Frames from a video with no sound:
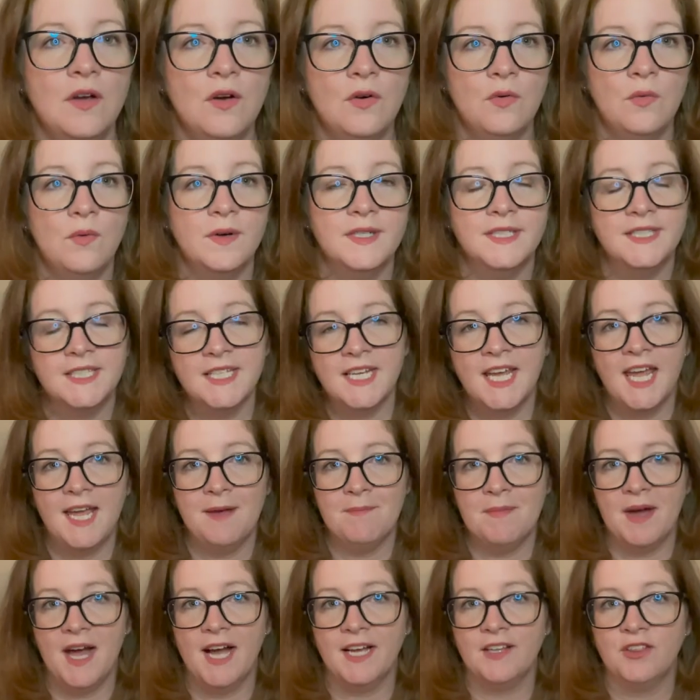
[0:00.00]
Once he
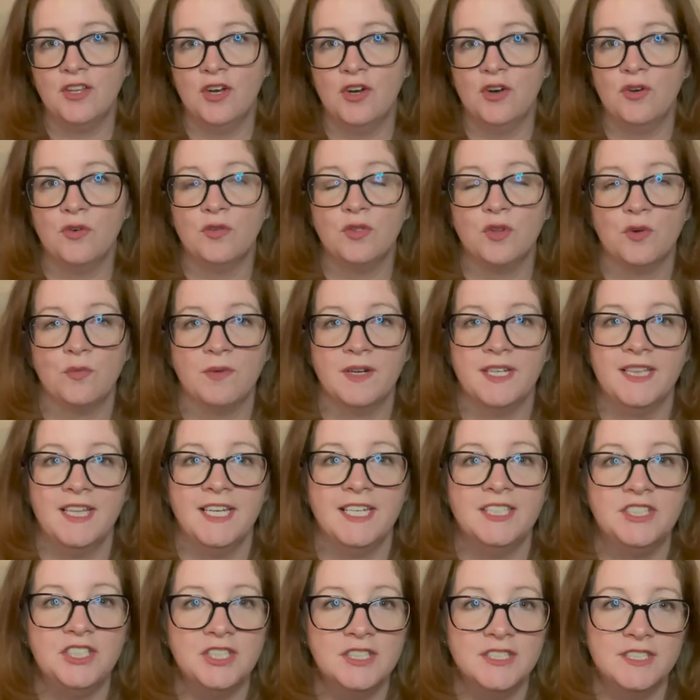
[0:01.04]
came back though, the
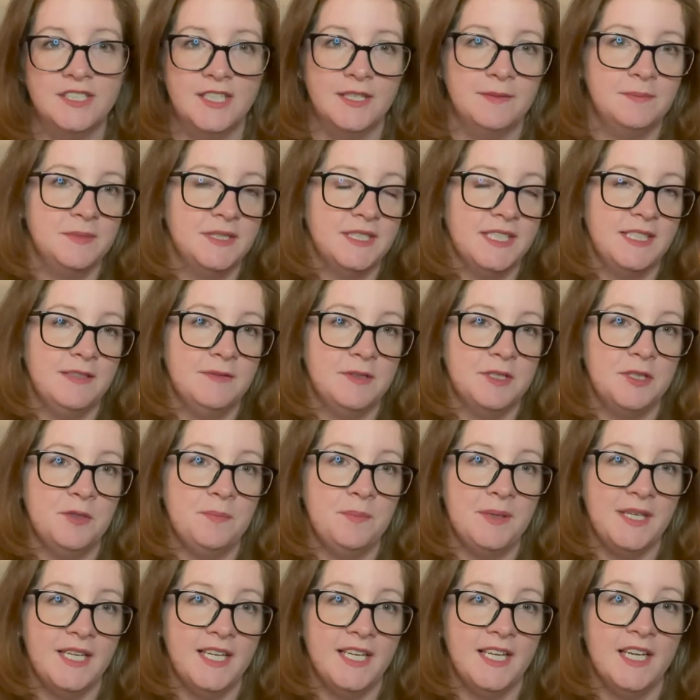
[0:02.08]
relationship seemed to
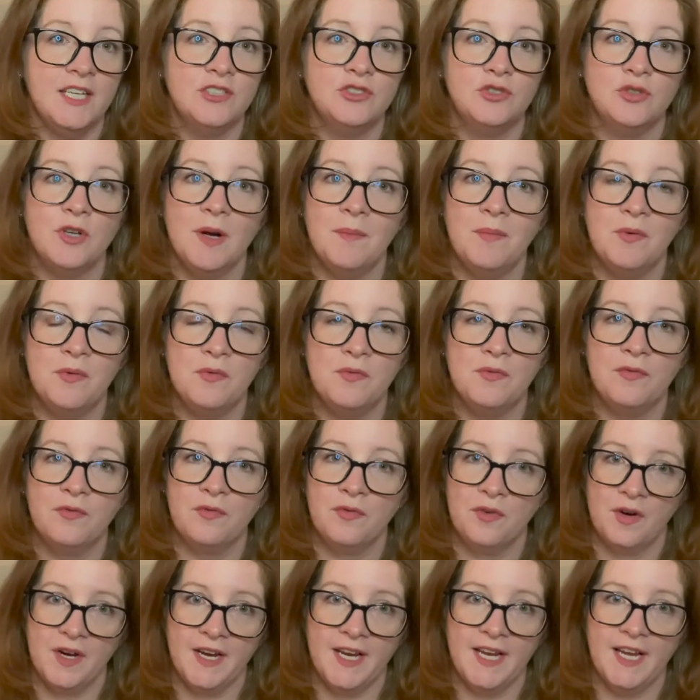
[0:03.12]
be
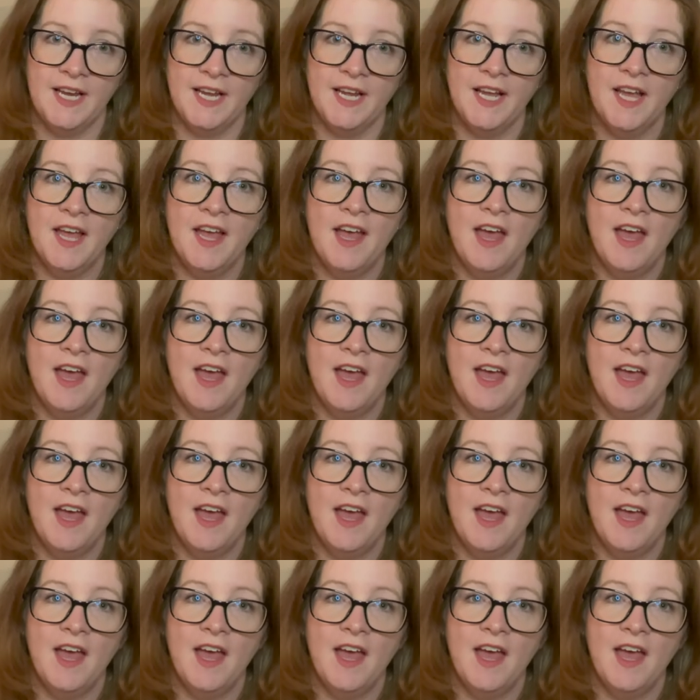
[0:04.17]
trouble-free,